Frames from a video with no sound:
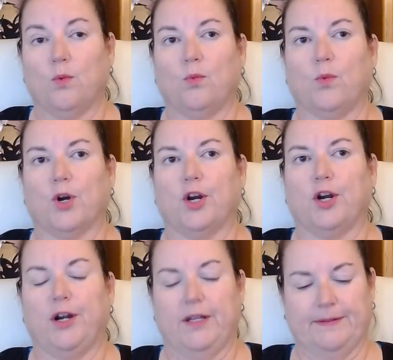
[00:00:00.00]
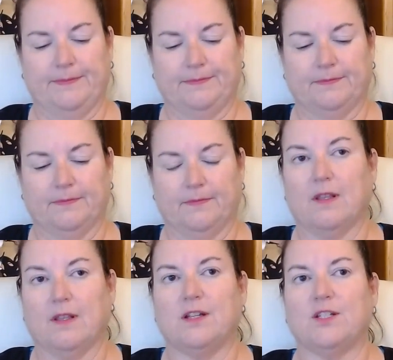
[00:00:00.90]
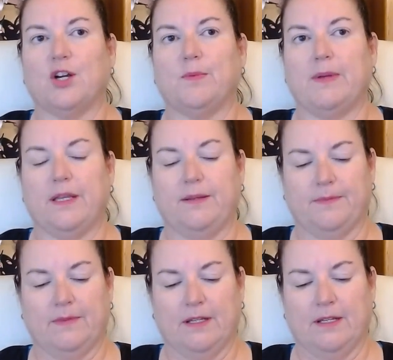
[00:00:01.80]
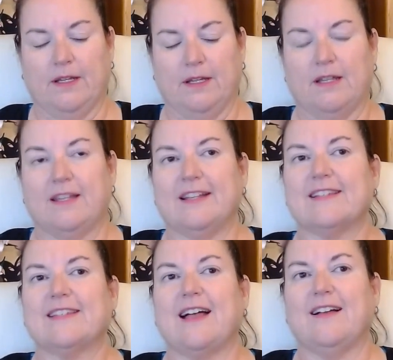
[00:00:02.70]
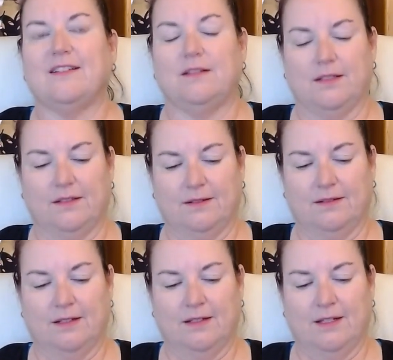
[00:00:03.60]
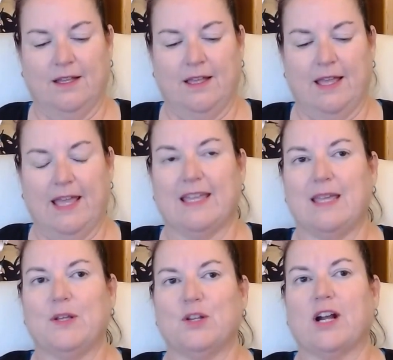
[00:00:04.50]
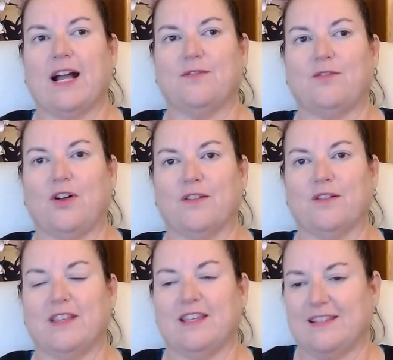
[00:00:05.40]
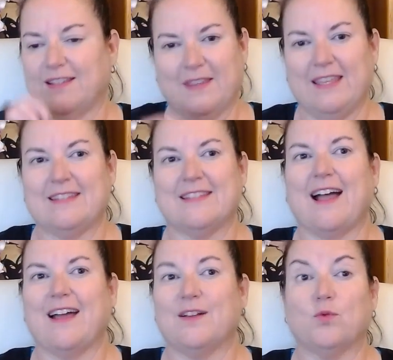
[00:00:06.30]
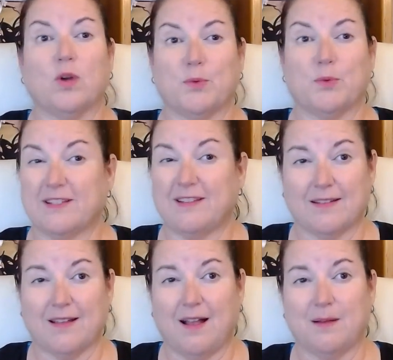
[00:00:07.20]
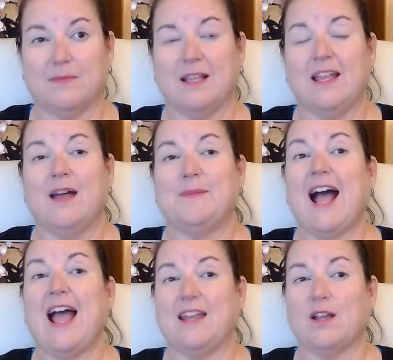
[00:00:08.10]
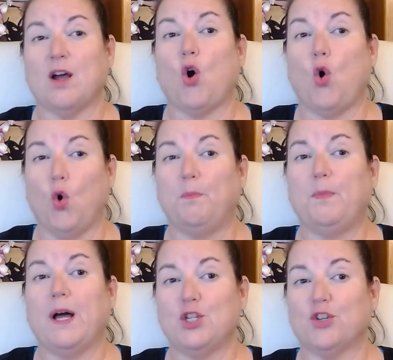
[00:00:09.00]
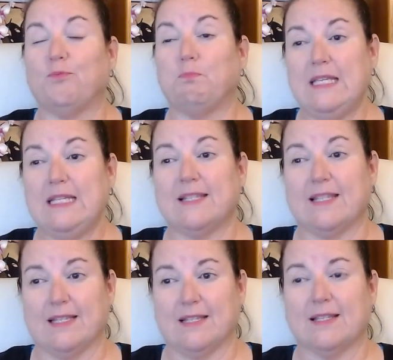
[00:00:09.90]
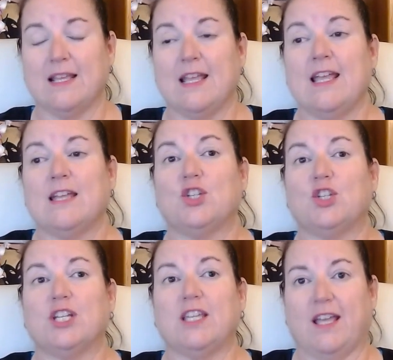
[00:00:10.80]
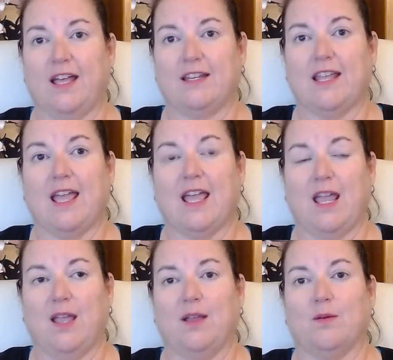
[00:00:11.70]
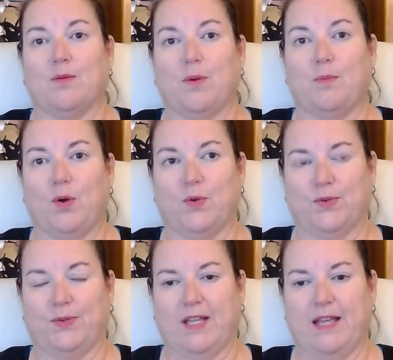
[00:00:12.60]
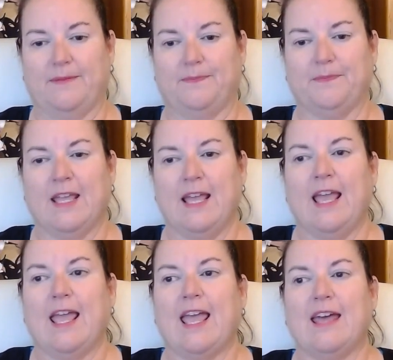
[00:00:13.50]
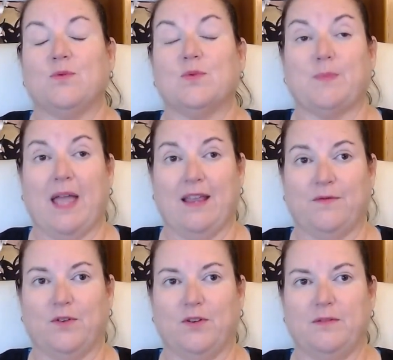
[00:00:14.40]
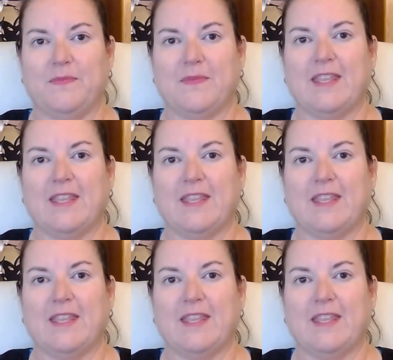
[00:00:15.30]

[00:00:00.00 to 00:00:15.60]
Word, Adobe, Excel, and keeping track of all of these inside of QuickBooks Desktop. And I had a whole bunch of pieces to get a proposal done. And it was painful.